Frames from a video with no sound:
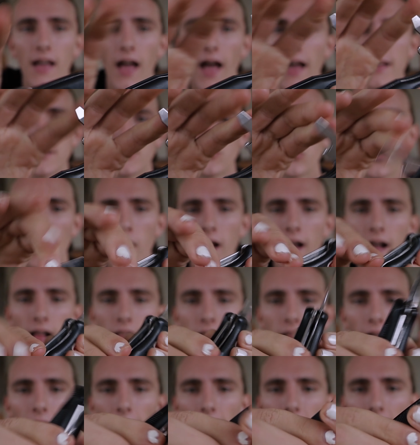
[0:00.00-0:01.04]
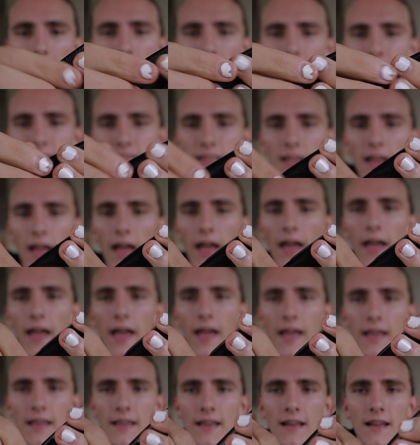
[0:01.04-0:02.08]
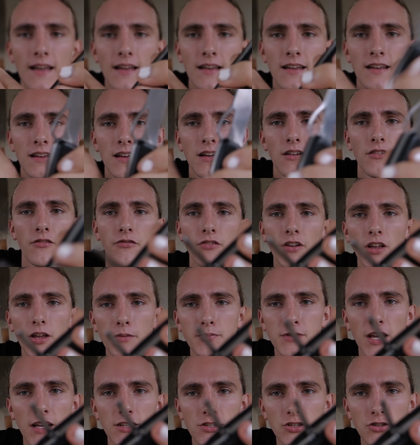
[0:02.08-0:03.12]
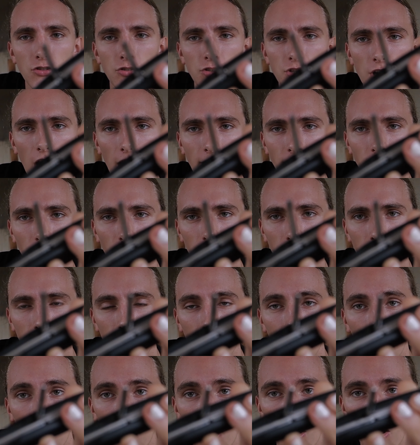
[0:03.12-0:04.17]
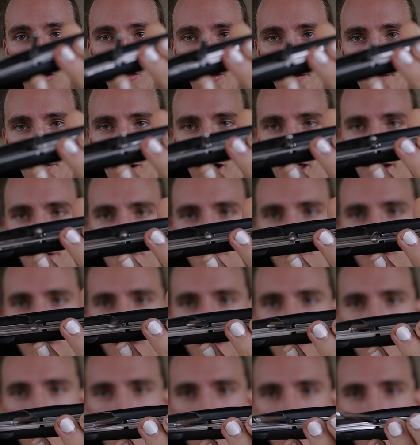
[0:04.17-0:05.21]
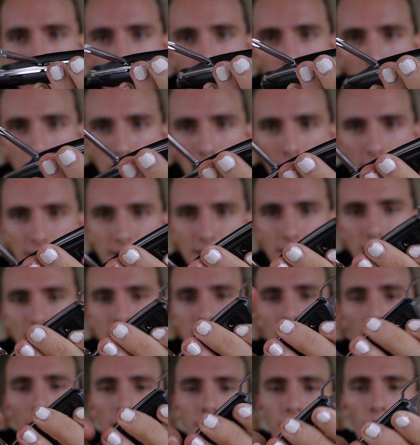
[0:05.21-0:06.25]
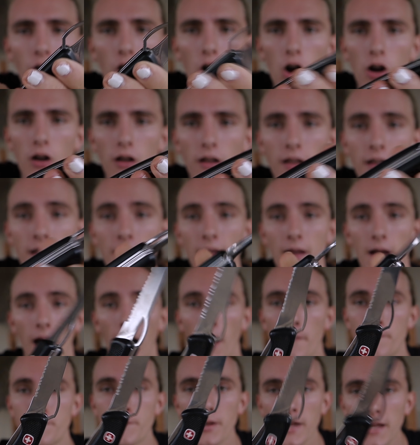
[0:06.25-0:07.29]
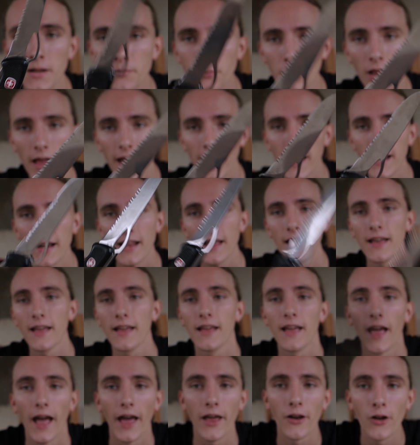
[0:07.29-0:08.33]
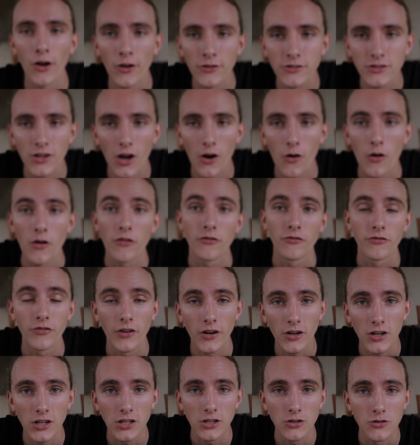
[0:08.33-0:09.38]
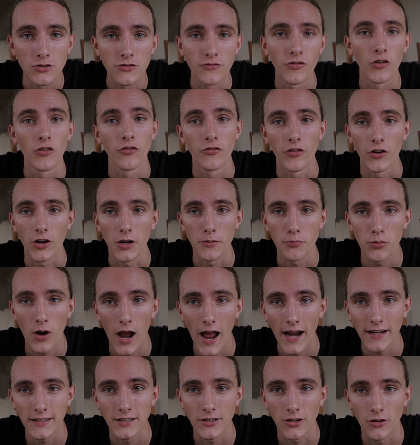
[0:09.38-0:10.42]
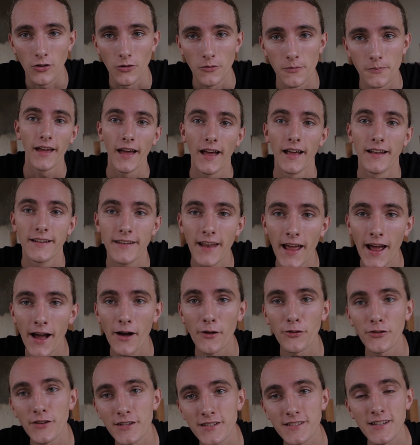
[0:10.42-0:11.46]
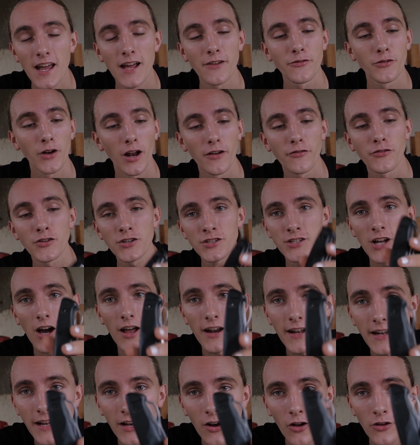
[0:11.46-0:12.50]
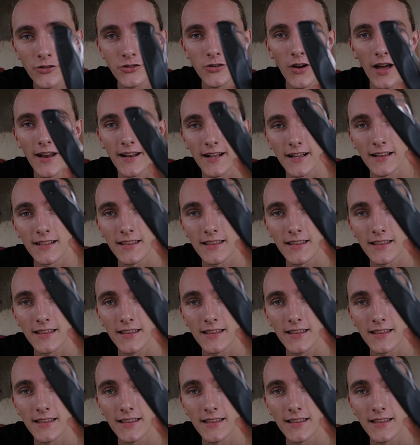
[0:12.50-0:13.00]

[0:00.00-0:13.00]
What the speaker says: as well as a Phillips head screwdriver on the bottom. So that makes this knife a big blade and also very useful, very practical. Now this knife, when I first got it, it also had a